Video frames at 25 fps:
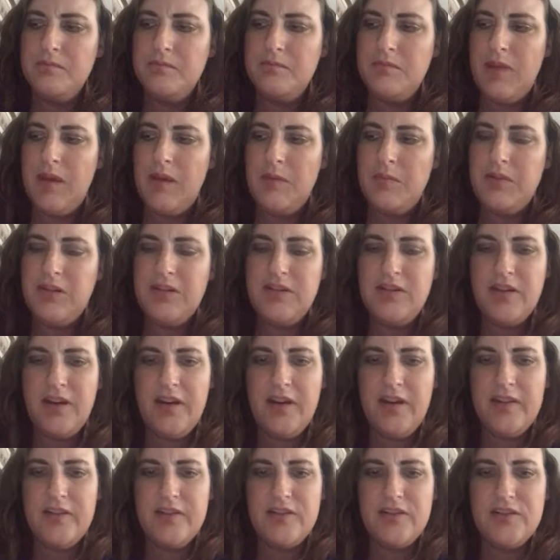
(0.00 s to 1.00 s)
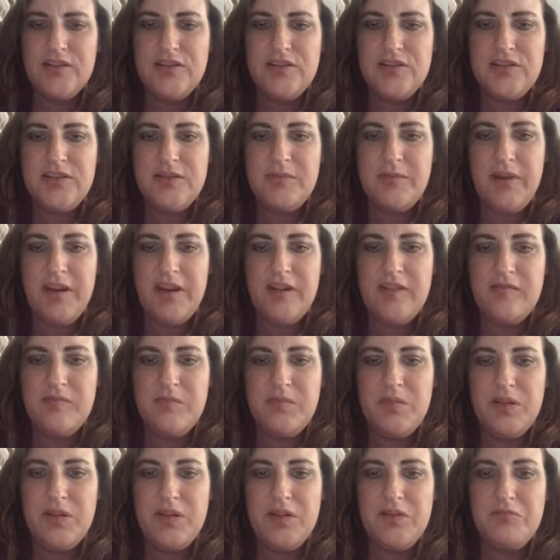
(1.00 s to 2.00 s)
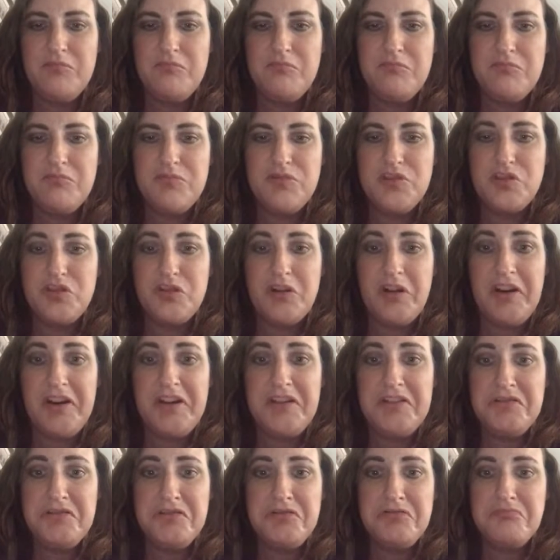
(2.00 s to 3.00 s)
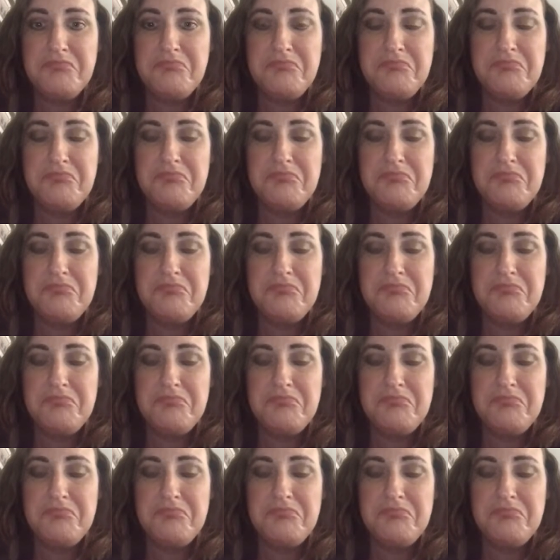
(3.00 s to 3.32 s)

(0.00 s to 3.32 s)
maybe to others she might have been strange